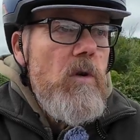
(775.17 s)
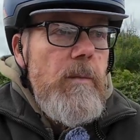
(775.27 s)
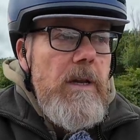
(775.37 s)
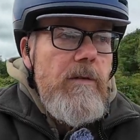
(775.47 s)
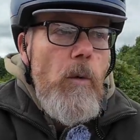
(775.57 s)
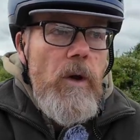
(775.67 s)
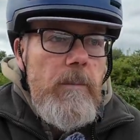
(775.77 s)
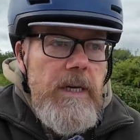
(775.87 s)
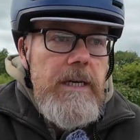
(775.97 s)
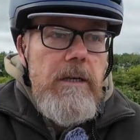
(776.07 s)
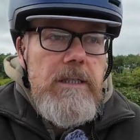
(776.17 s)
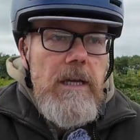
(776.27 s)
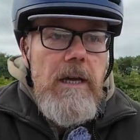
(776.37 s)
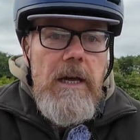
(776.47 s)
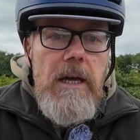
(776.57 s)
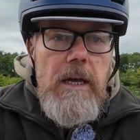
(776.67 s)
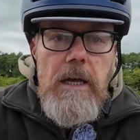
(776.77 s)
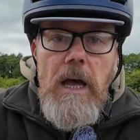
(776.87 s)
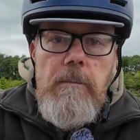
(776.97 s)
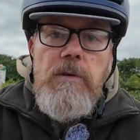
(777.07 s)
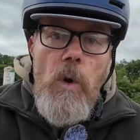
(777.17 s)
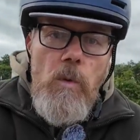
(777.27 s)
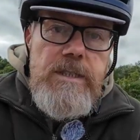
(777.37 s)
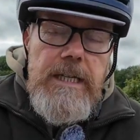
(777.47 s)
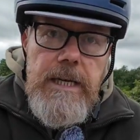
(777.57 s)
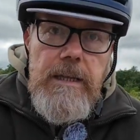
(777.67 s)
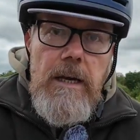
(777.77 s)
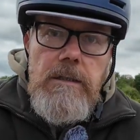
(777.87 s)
Let me have a quick peek, because I'm nosy like that.